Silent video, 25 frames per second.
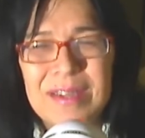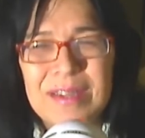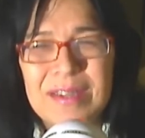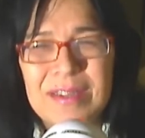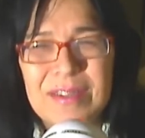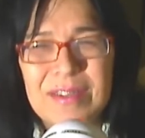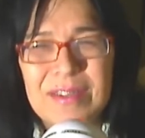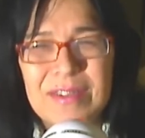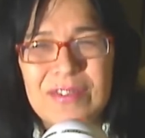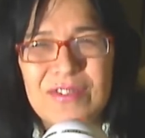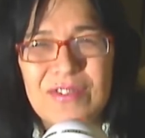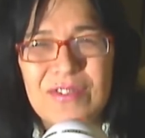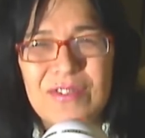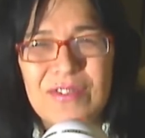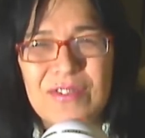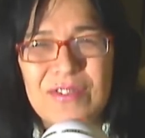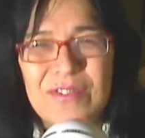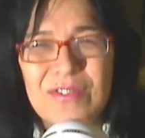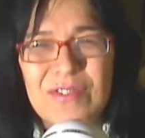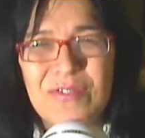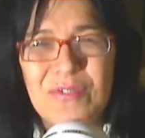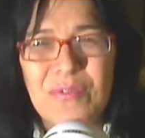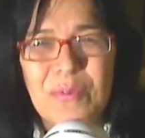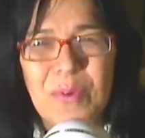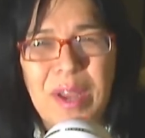
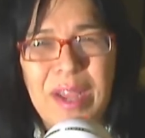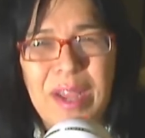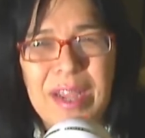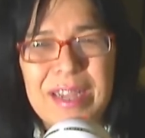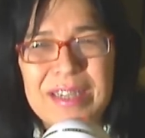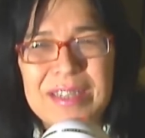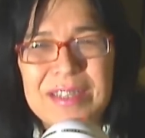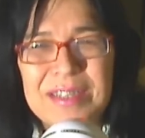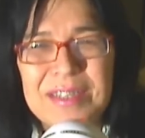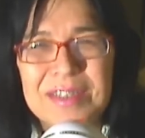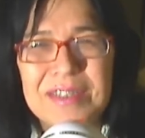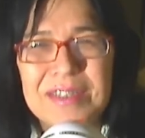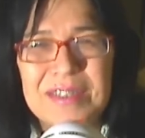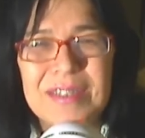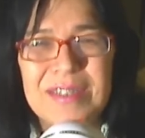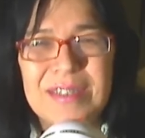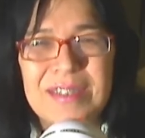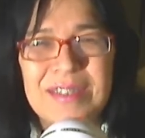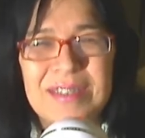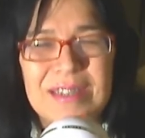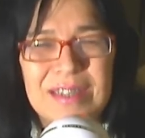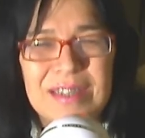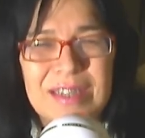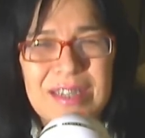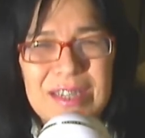strange,
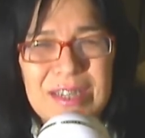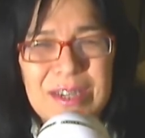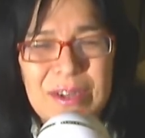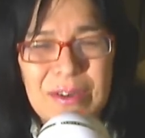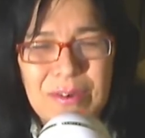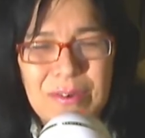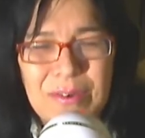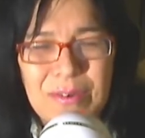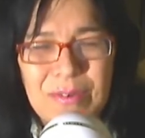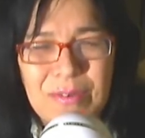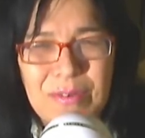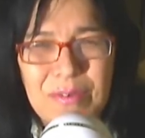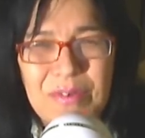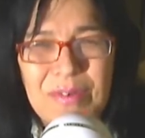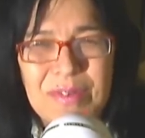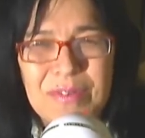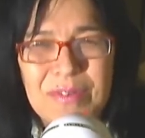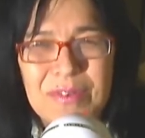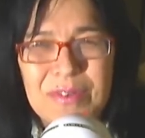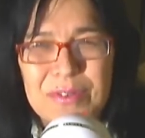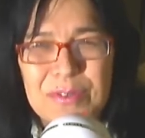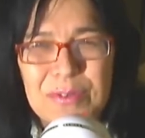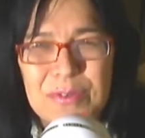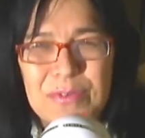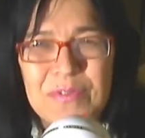you know,
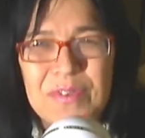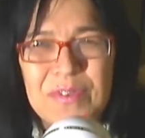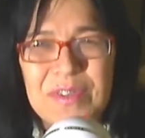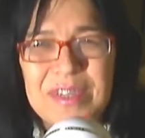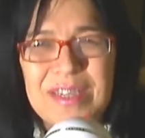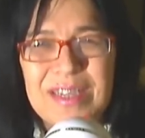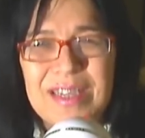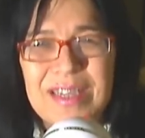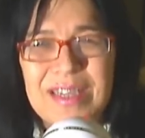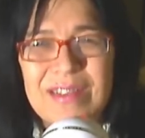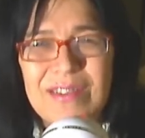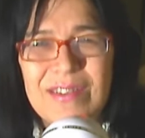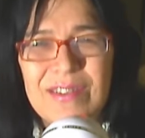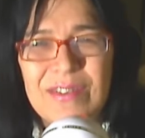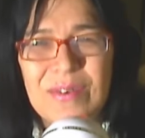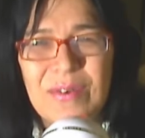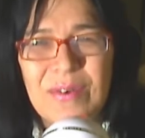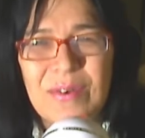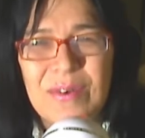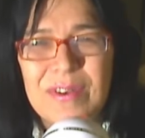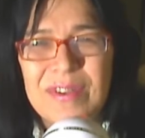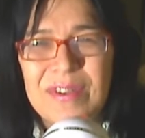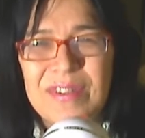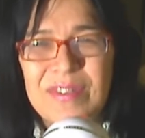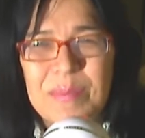goofy kid
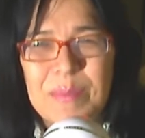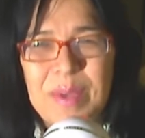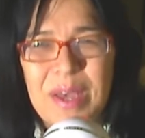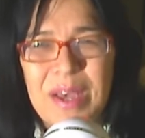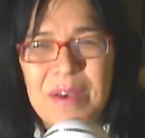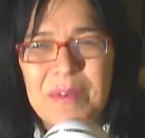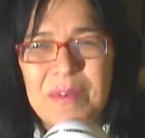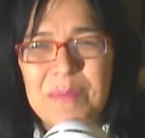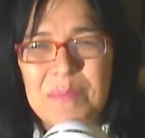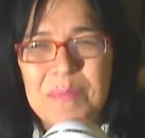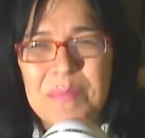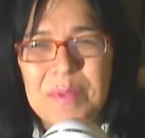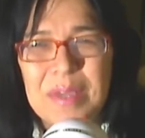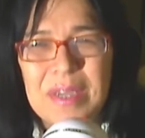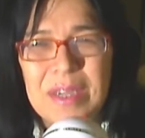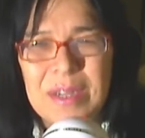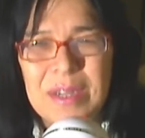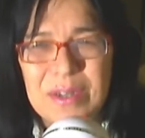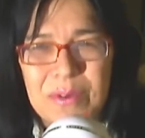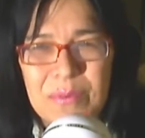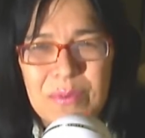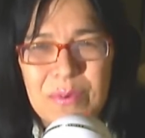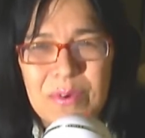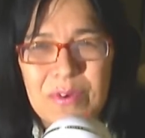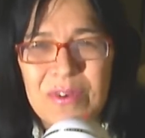stories about being
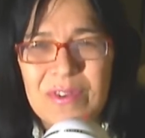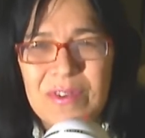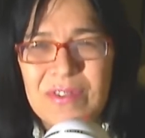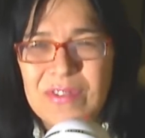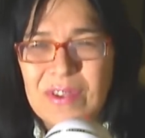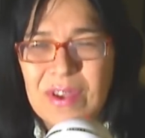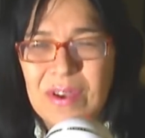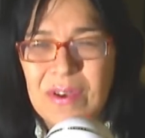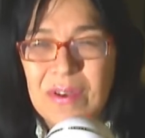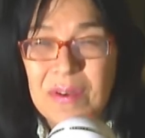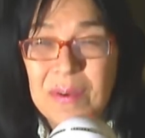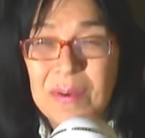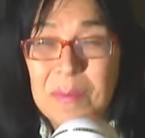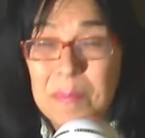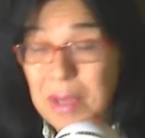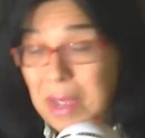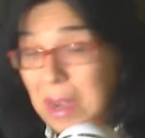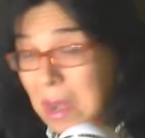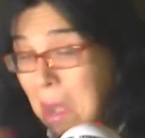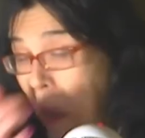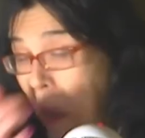in a war zone. But